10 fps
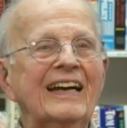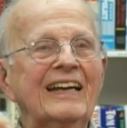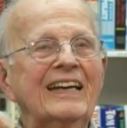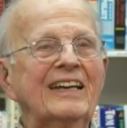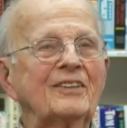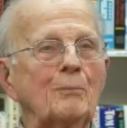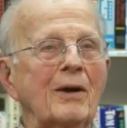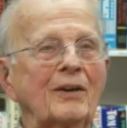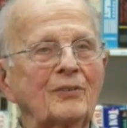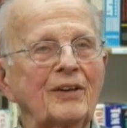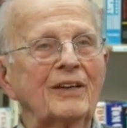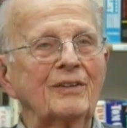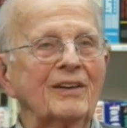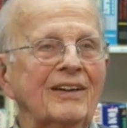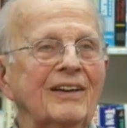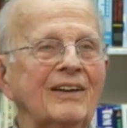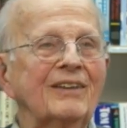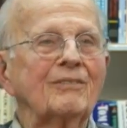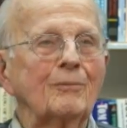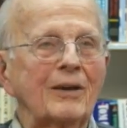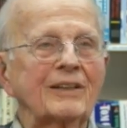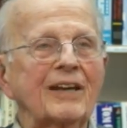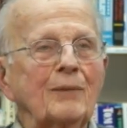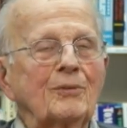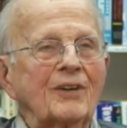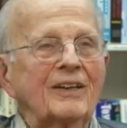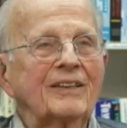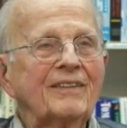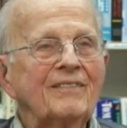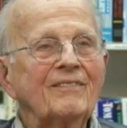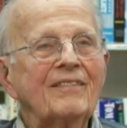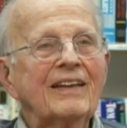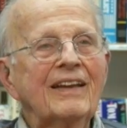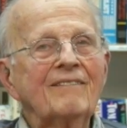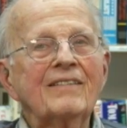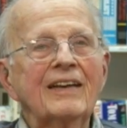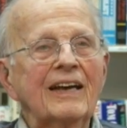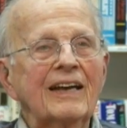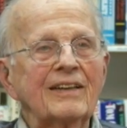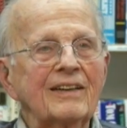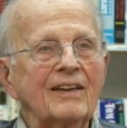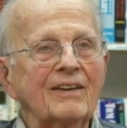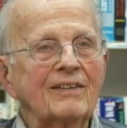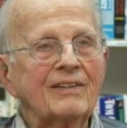into Marseille from our campsite. And